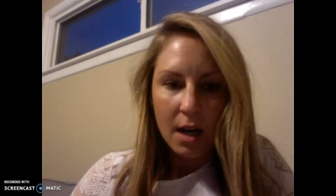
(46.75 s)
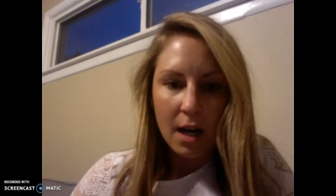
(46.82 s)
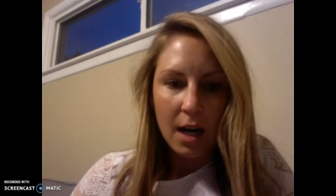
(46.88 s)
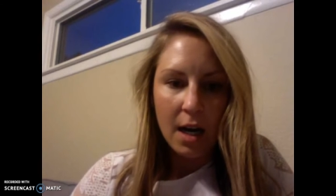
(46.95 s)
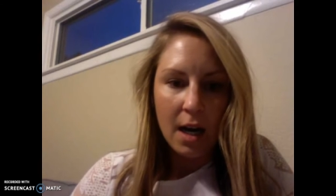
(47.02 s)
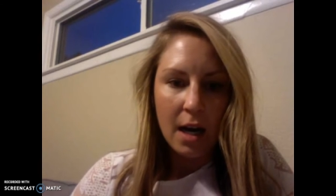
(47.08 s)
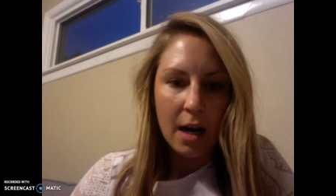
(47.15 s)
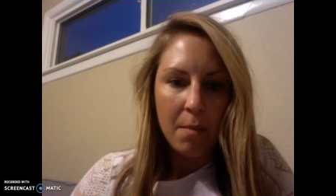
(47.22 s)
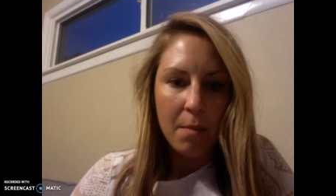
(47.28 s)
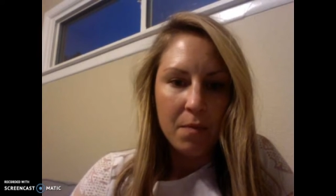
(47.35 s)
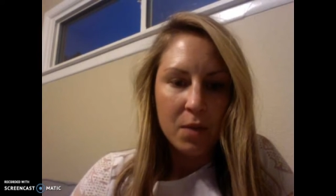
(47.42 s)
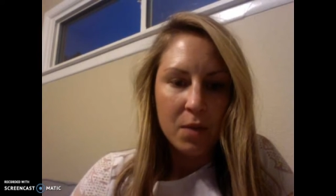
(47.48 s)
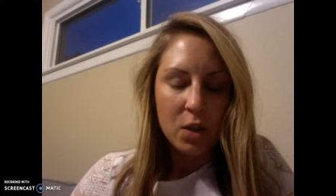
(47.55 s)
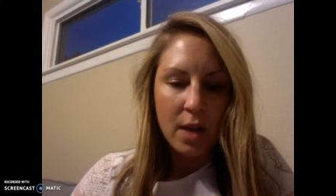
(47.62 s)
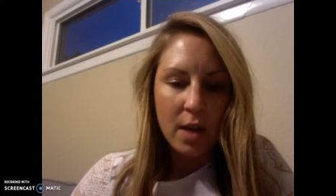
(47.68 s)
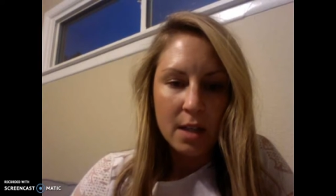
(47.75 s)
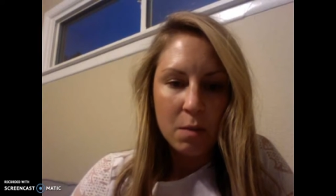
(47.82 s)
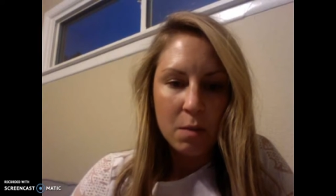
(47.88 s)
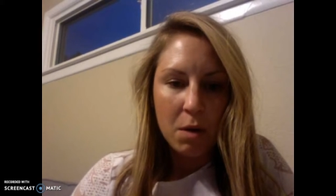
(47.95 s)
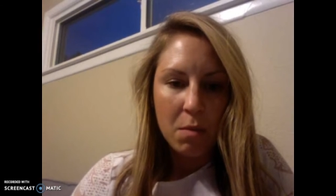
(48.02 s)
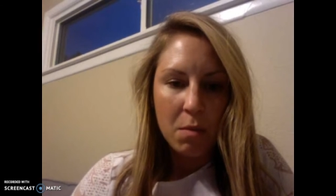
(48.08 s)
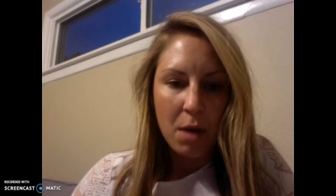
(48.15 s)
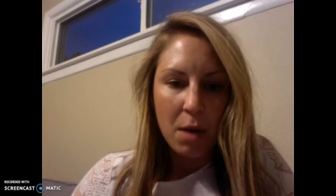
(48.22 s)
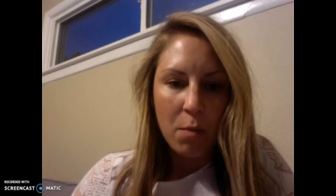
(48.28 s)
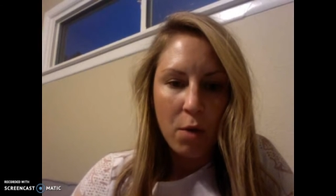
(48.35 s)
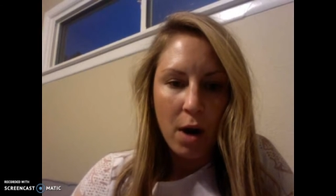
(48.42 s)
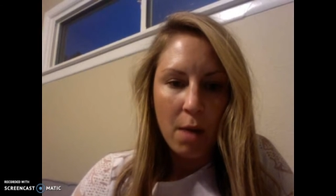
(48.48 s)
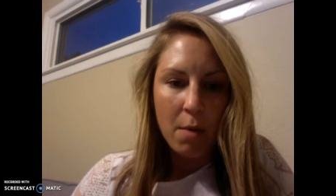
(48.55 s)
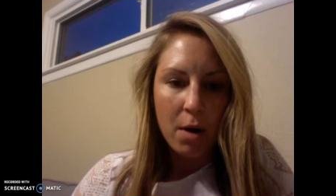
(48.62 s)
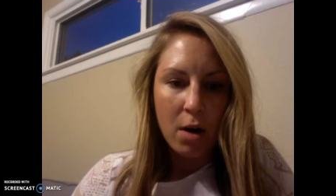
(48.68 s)
So that's been my
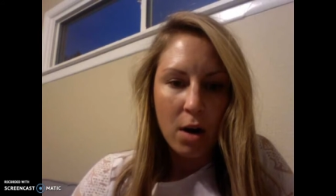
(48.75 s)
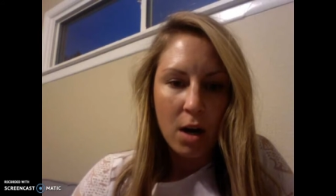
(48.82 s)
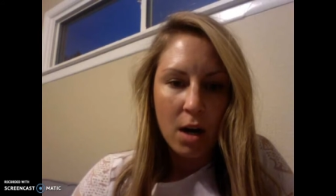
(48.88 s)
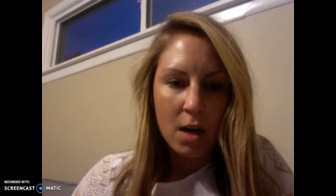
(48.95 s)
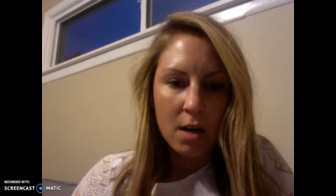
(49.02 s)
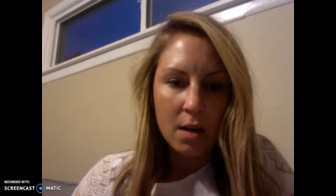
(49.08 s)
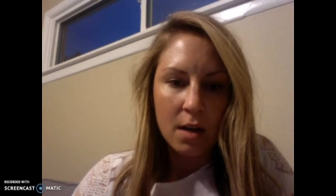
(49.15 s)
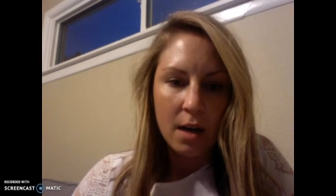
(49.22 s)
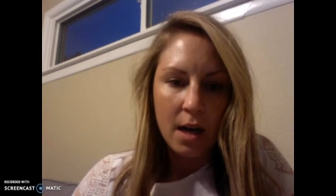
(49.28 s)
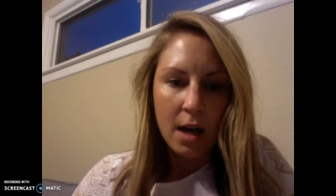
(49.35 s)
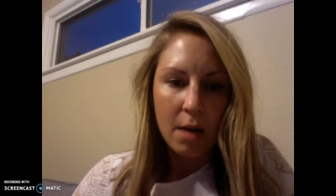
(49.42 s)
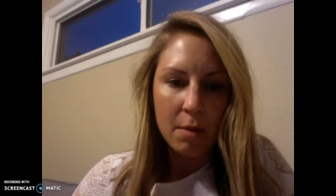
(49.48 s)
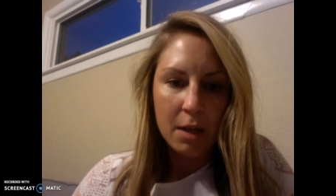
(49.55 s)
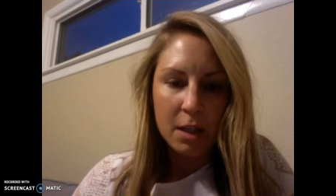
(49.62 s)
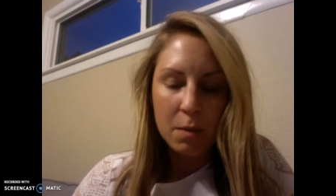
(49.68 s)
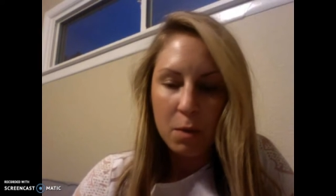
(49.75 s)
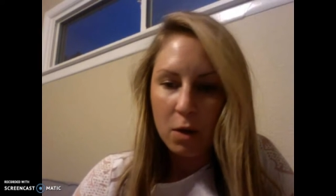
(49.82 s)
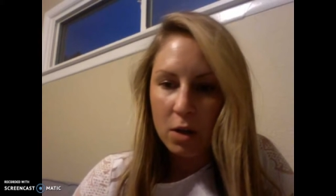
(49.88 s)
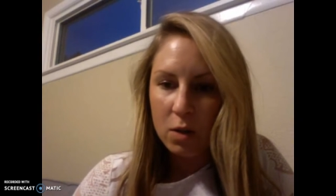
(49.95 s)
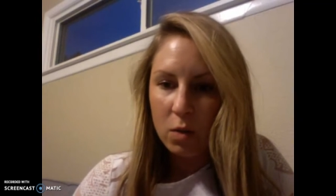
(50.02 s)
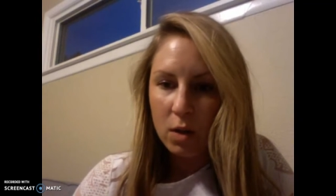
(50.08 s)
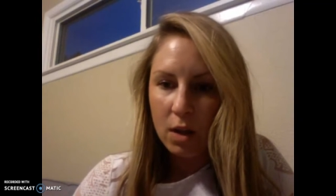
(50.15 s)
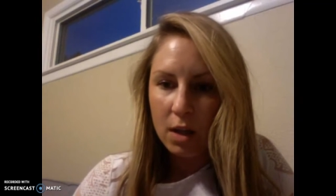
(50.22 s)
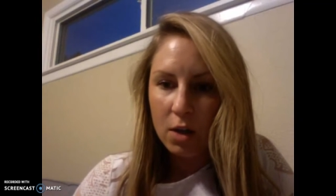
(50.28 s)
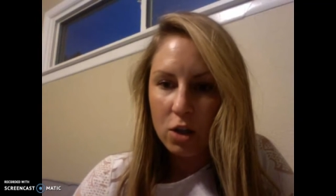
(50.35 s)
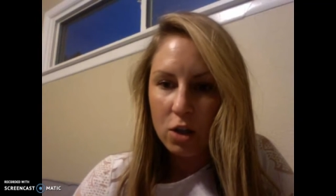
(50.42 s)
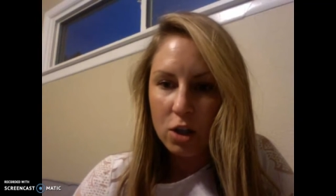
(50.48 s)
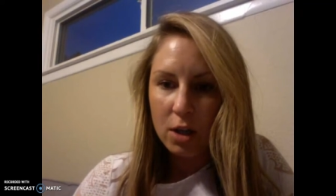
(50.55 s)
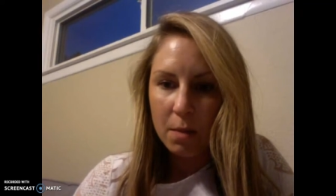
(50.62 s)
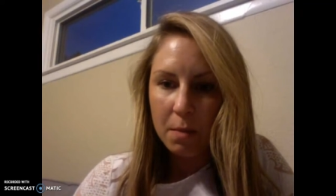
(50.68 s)
primary experience with
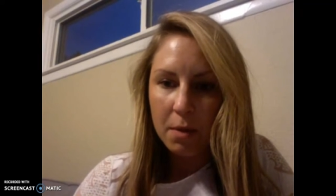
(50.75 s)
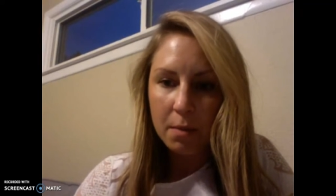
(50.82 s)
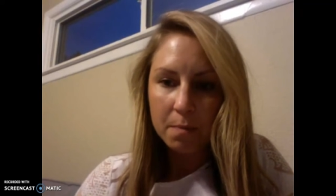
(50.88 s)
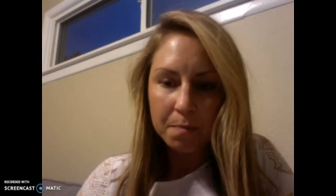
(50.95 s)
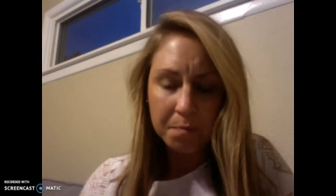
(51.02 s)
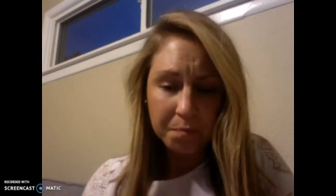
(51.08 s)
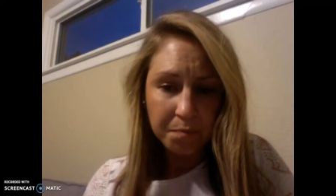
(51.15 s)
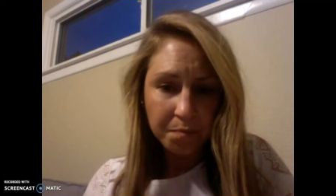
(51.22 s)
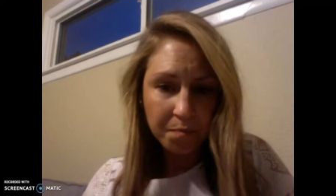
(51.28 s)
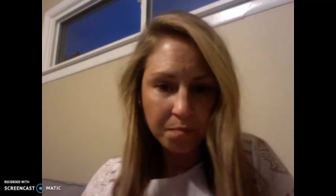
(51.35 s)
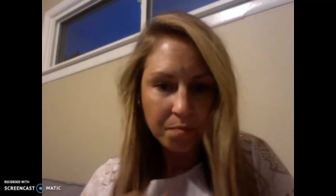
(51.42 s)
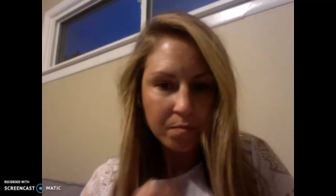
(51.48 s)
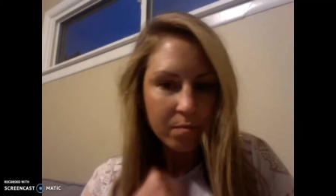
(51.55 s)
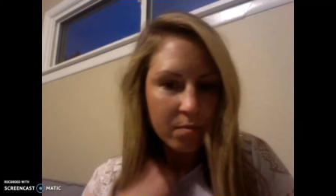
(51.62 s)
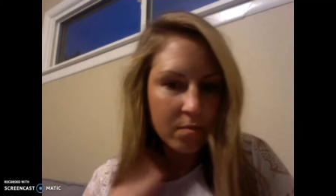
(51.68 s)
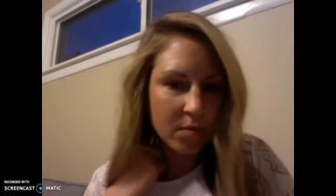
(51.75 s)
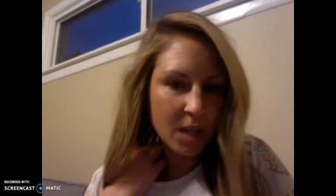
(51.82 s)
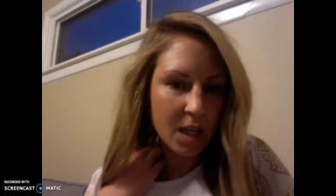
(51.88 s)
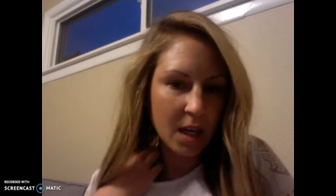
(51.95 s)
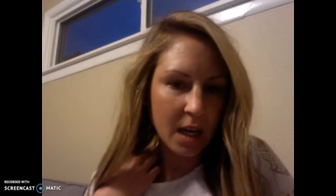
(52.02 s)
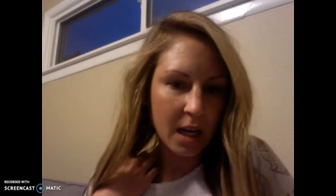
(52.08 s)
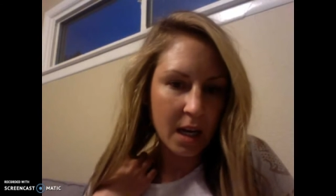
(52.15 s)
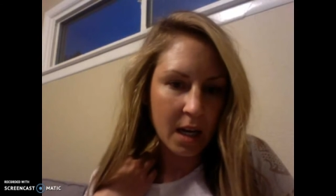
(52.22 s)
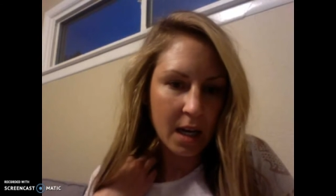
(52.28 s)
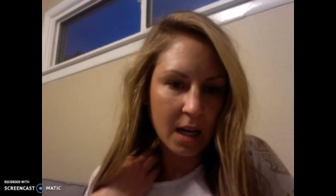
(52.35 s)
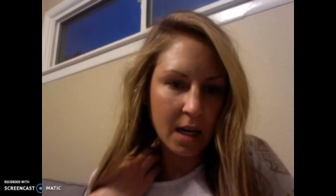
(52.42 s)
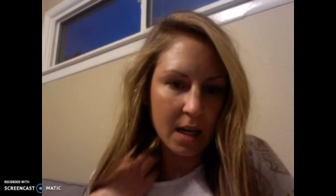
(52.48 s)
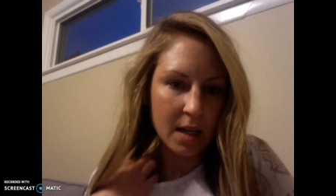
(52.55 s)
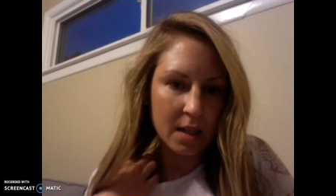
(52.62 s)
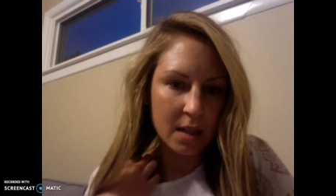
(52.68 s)
leadership.
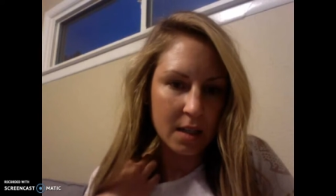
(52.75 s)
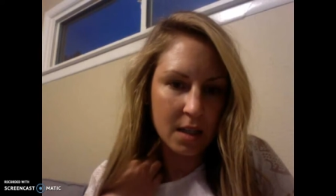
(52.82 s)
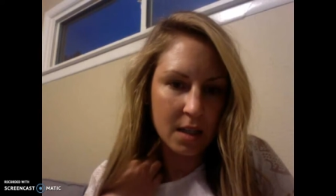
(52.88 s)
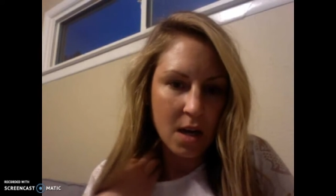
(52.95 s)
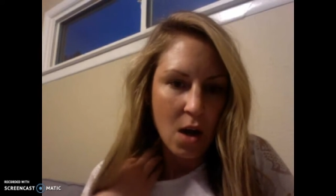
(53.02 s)
And